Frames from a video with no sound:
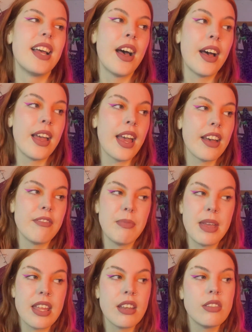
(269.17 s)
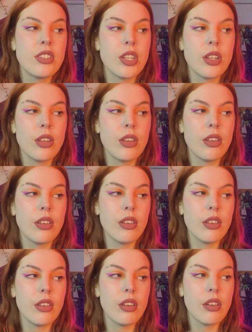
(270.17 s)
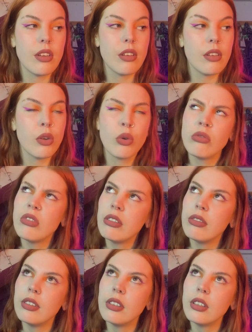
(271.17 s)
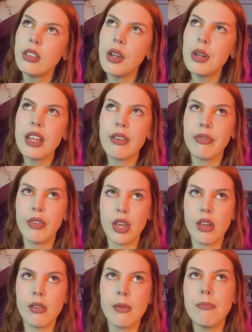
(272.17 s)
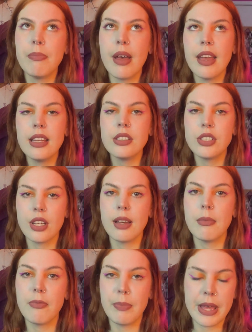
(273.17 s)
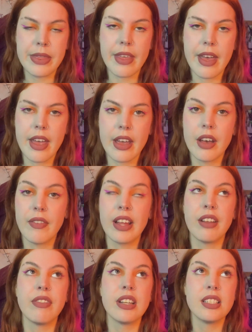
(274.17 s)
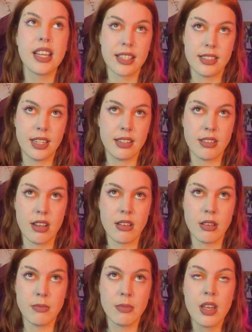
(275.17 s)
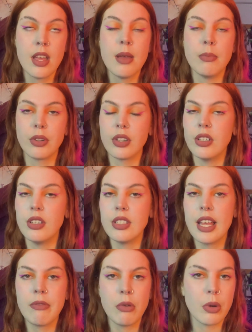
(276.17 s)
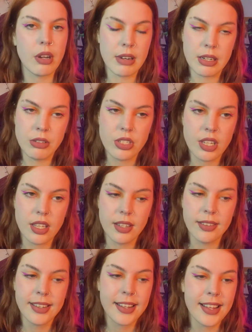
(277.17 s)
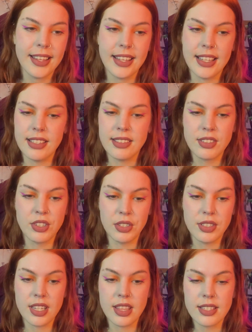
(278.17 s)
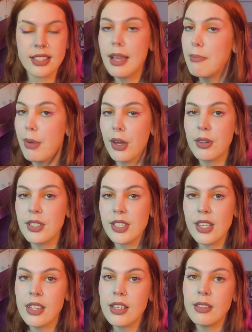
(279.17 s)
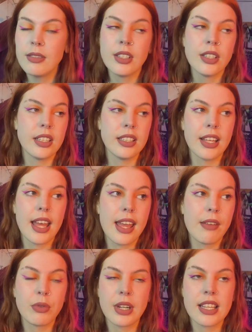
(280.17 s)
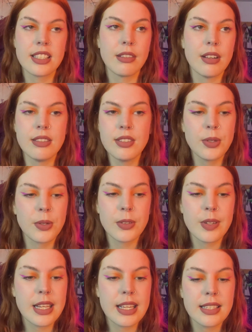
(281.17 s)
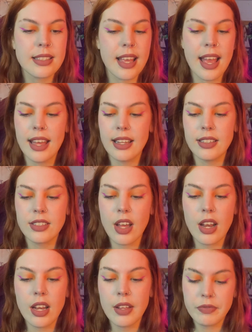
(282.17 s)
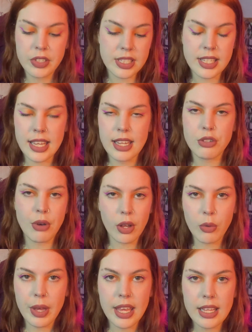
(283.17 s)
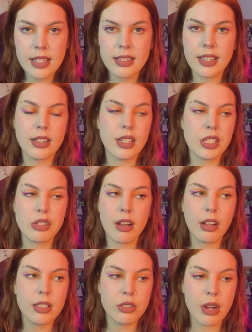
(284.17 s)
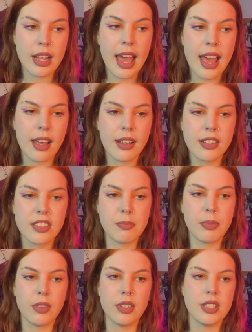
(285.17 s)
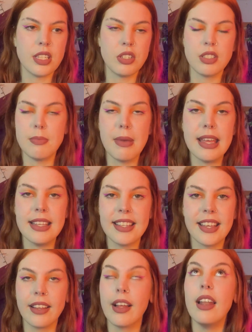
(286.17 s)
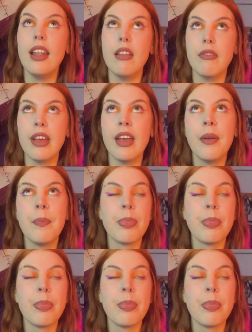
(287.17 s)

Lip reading: I have been to only a few, but each time I've been there I've had a fantastic time because everyone around you is just in the same boat as you, and everyone has their own stories, and I love to see drag queens and drag acts because it's just amazing. I love it.